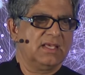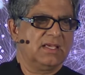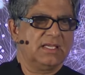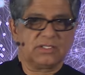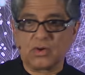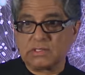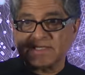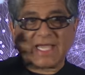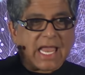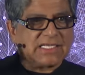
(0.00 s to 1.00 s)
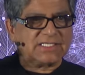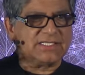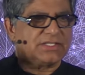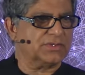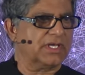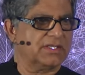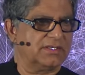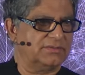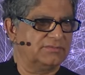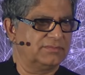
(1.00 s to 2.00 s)
It holds a galaxy together.
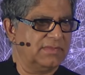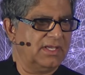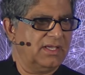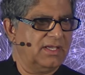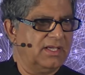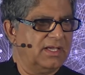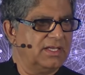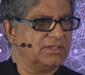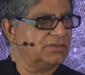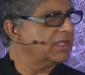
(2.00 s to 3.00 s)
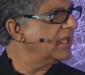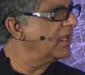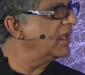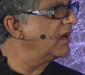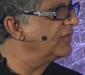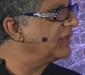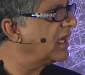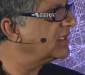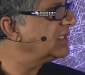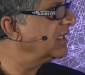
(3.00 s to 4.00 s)
And today,
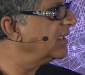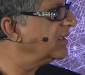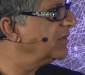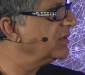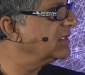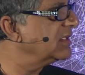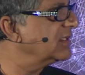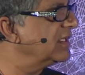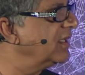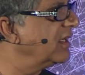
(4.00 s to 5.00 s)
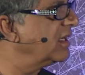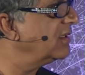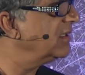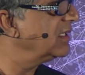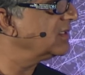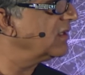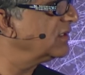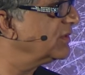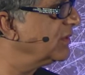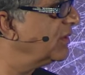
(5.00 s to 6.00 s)
Avtar Singh, who's here, he's
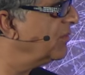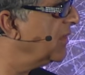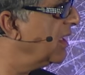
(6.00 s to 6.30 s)
also a